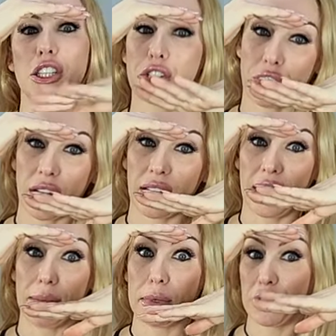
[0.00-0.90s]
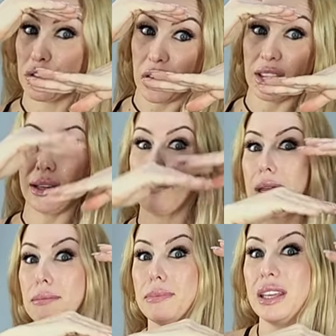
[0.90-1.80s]
Strickland, but Strickland
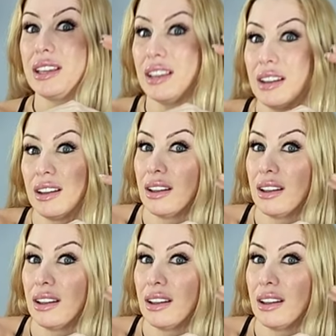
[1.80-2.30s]
might be